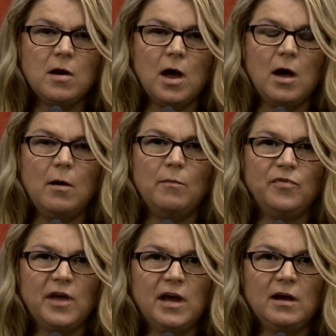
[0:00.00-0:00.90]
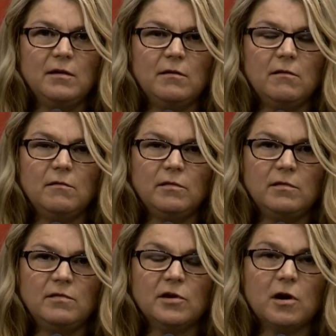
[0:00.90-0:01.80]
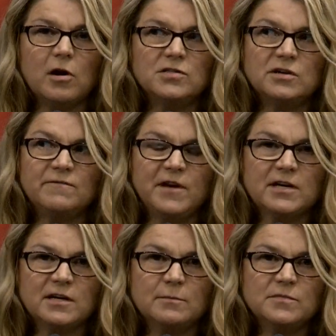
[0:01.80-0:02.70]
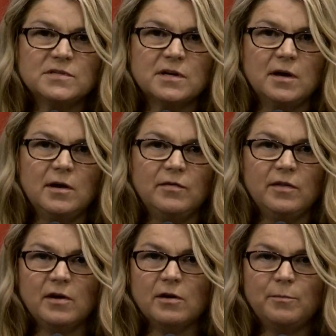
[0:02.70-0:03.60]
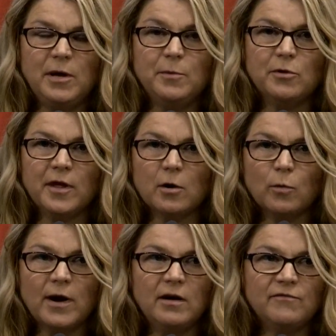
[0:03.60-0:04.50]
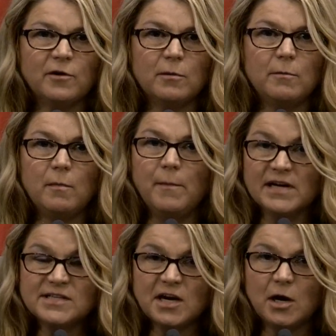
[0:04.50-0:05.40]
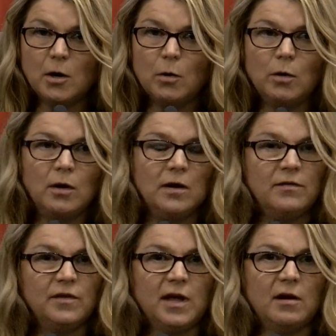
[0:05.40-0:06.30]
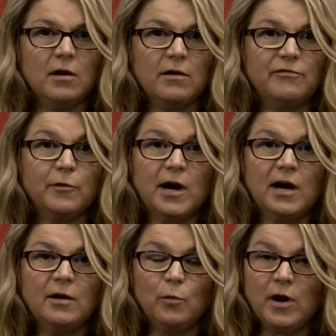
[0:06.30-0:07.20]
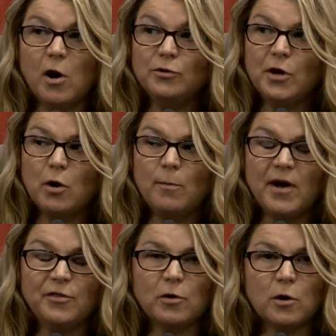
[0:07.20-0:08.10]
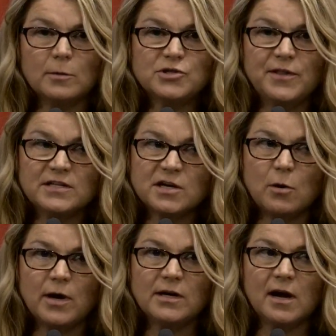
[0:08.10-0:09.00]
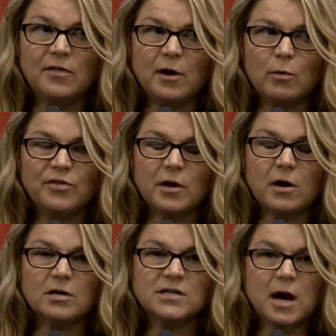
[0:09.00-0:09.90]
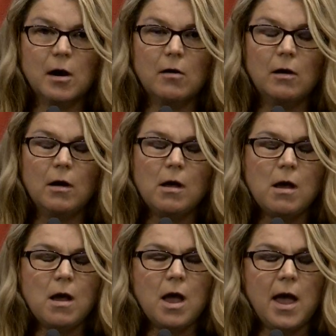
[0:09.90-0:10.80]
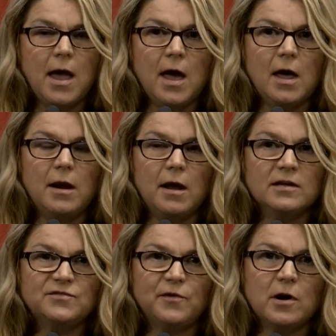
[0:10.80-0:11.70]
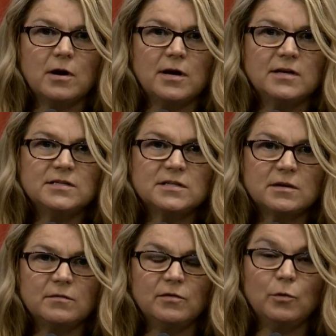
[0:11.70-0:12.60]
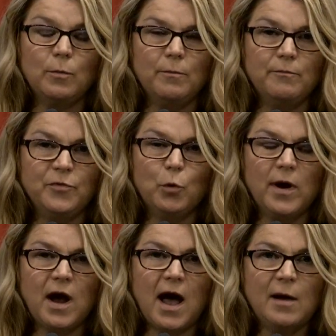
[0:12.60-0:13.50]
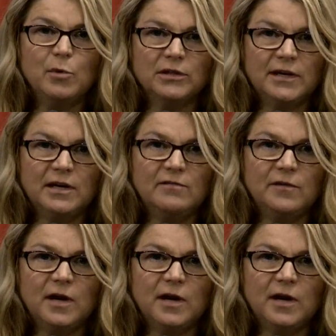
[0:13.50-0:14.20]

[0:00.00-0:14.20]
they're also victims. There are people that are running from Mexico that are afraid. We all know about the corruption that's going down there with the cartel. And as far as the way I believe